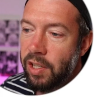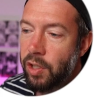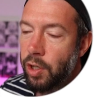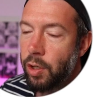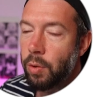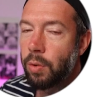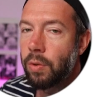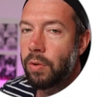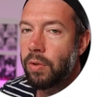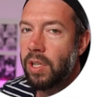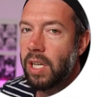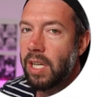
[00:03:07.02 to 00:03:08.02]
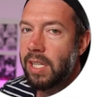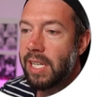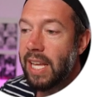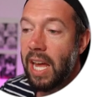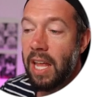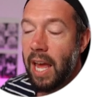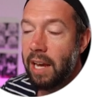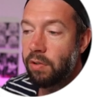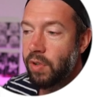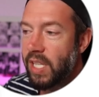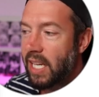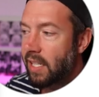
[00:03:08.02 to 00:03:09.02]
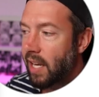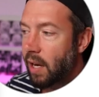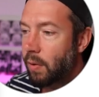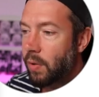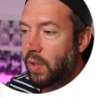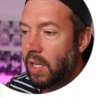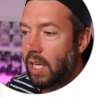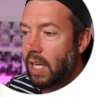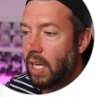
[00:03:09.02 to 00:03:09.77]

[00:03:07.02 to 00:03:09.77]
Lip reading: to do to get extra details.